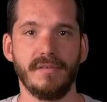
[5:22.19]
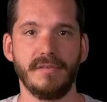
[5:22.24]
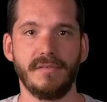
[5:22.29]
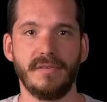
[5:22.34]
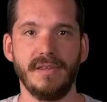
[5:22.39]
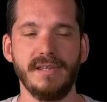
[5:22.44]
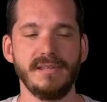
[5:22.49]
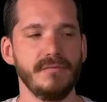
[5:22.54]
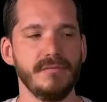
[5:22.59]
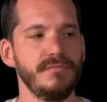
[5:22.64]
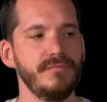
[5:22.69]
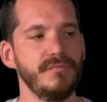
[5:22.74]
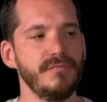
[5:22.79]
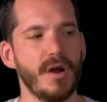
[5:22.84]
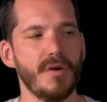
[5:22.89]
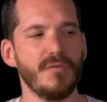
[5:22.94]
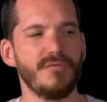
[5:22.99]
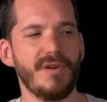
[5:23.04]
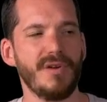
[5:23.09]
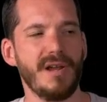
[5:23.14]
these are
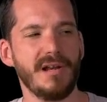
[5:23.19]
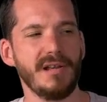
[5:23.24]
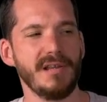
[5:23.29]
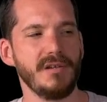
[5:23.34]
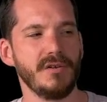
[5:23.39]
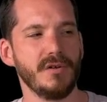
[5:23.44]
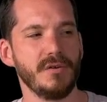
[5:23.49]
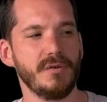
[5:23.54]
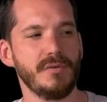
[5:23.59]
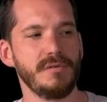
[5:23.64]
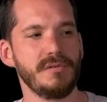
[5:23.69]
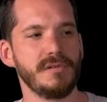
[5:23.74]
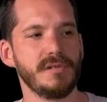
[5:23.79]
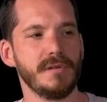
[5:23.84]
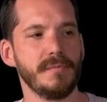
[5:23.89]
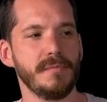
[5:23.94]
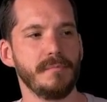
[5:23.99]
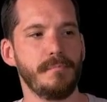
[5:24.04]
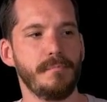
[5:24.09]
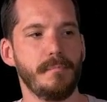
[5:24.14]
rarely used,
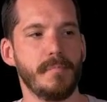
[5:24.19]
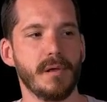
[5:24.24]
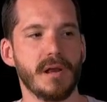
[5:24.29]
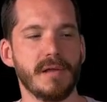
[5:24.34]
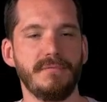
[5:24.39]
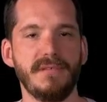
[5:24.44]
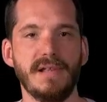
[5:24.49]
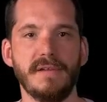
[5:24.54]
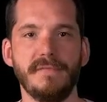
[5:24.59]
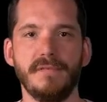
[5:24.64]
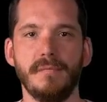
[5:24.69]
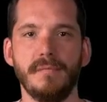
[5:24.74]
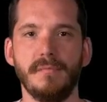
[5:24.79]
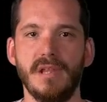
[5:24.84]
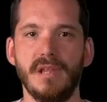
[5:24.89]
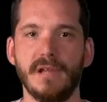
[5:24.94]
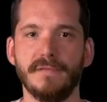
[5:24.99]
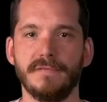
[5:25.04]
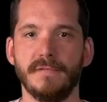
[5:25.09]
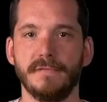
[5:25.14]
but I've left them
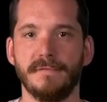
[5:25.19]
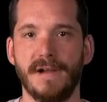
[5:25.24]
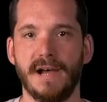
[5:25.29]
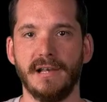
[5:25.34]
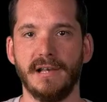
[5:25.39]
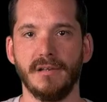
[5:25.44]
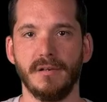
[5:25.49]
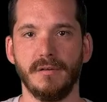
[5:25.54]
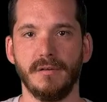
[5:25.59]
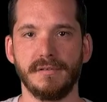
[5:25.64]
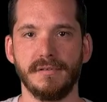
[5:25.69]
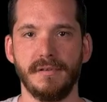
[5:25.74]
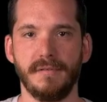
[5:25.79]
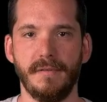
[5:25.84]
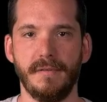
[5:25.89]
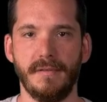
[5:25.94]
there for values.